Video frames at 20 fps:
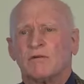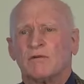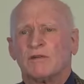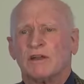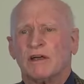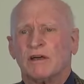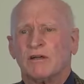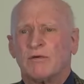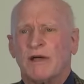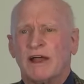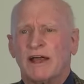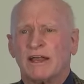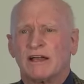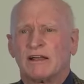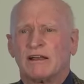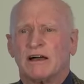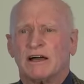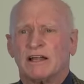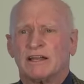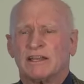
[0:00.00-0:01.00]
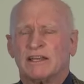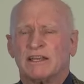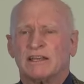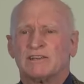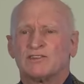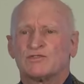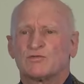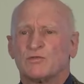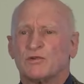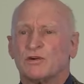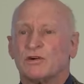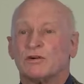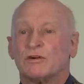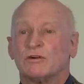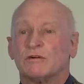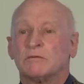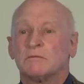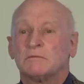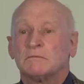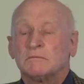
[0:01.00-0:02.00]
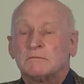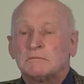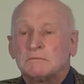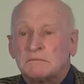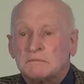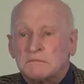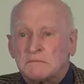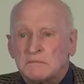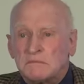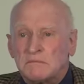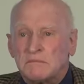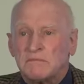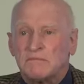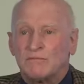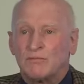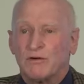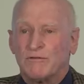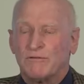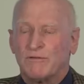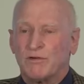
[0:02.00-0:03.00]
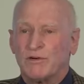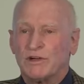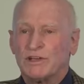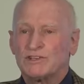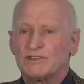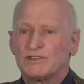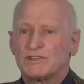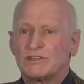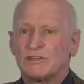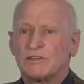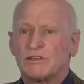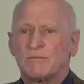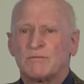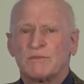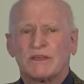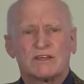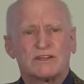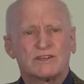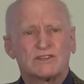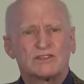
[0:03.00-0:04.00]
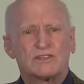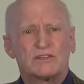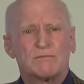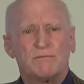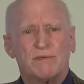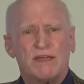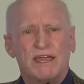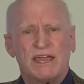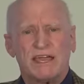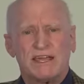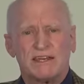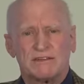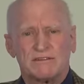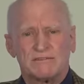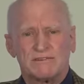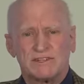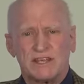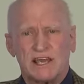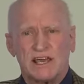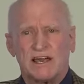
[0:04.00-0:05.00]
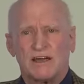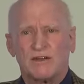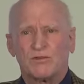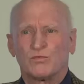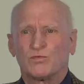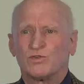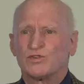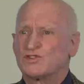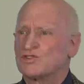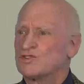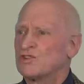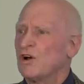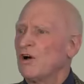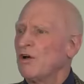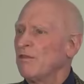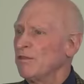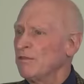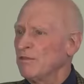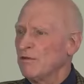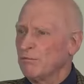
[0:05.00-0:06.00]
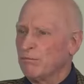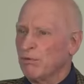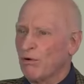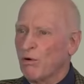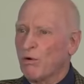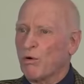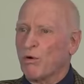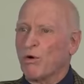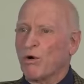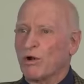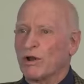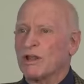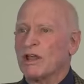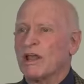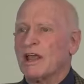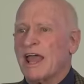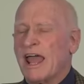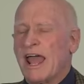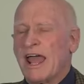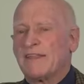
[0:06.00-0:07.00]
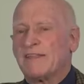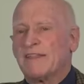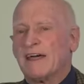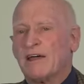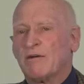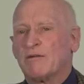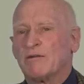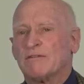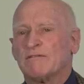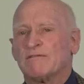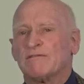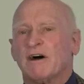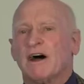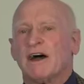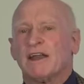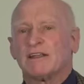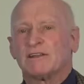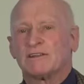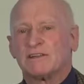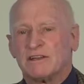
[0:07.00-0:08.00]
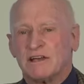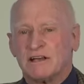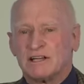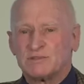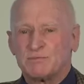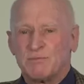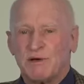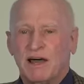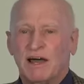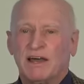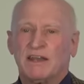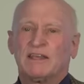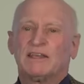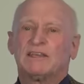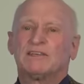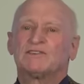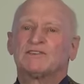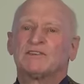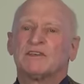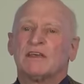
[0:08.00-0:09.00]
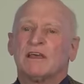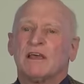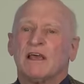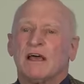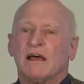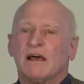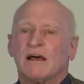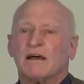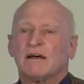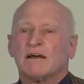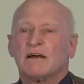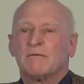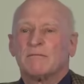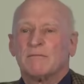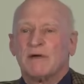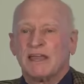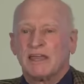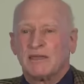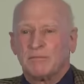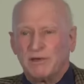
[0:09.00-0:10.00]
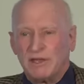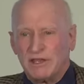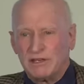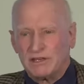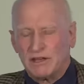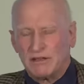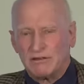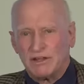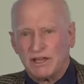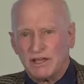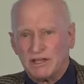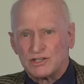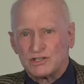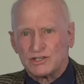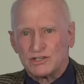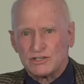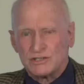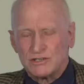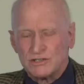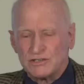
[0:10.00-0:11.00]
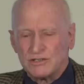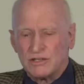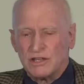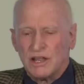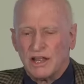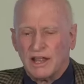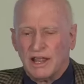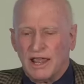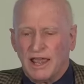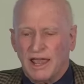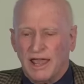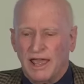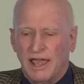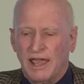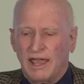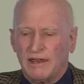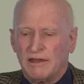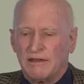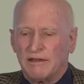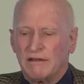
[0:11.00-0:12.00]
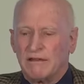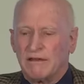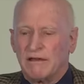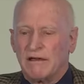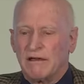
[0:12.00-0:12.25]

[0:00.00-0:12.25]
no radical ideas were voiced, because the big end of town was on the board, and they were invited to nice parties, make big donations, and